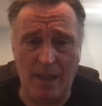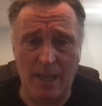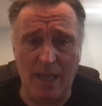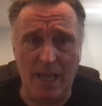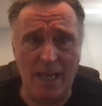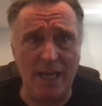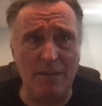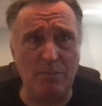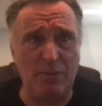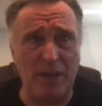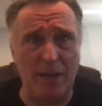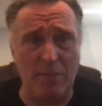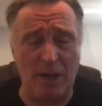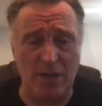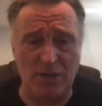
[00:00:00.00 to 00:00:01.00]
he didn't play
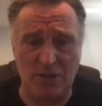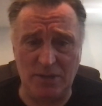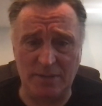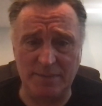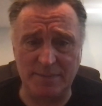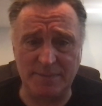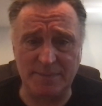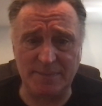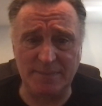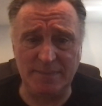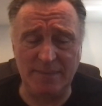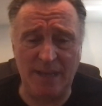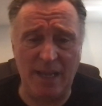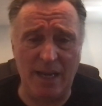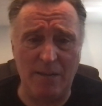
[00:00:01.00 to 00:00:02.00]
much.
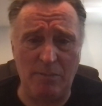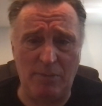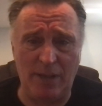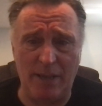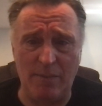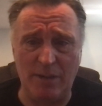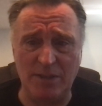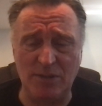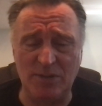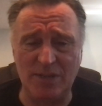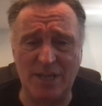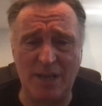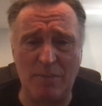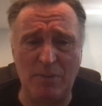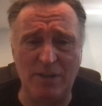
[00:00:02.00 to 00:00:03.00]
There's a
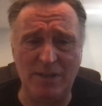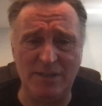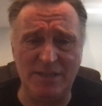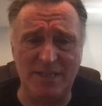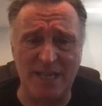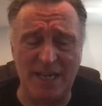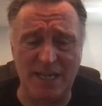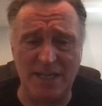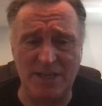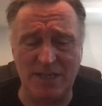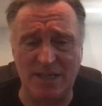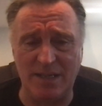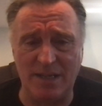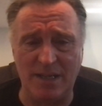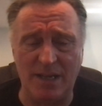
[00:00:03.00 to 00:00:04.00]
couple little ditties and,